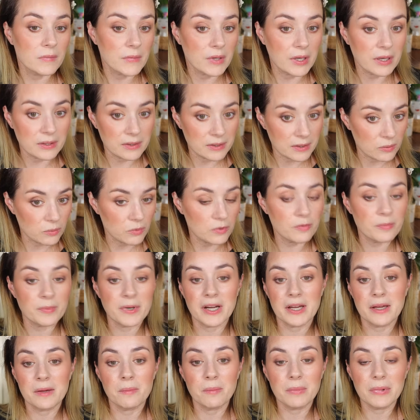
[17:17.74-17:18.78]
and then with
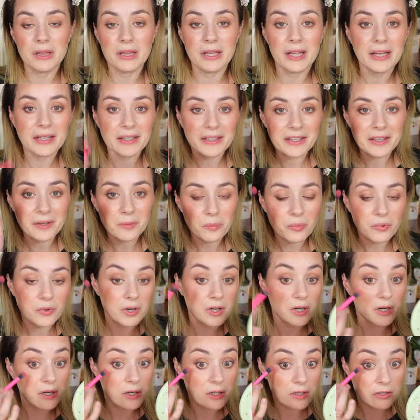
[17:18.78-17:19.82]
my blending
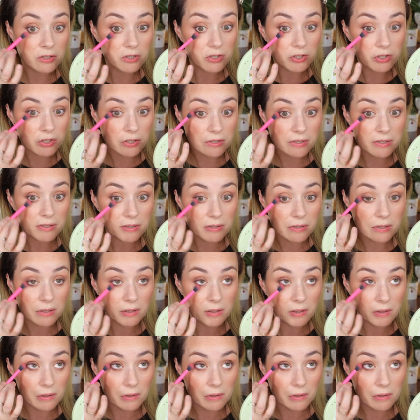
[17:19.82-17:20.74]
brush just